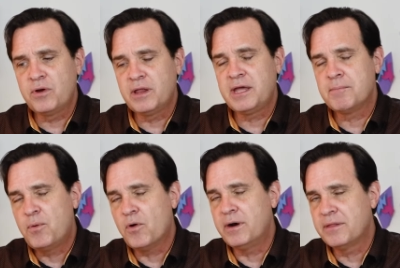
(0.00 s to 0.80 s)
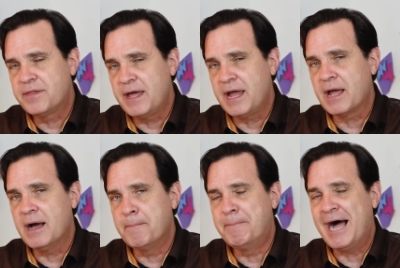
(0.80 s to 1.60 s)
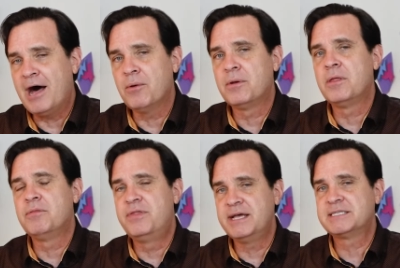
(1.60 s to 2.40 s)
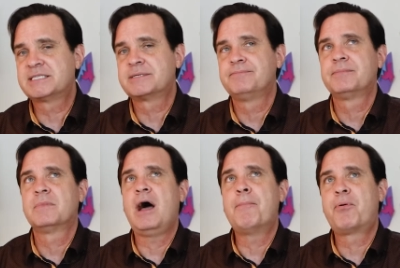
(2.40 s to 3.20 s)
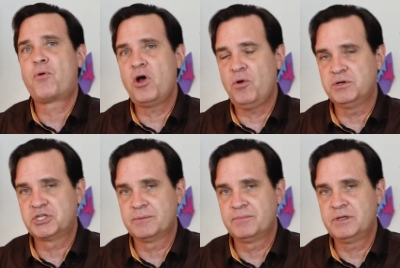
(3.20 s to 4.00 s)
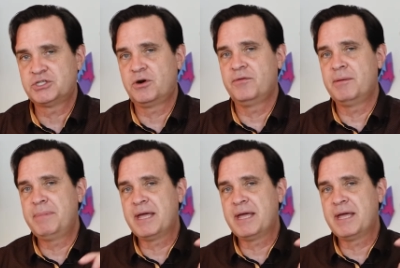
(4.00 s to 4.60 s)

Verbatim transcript: really important thing about this approach, the sort of the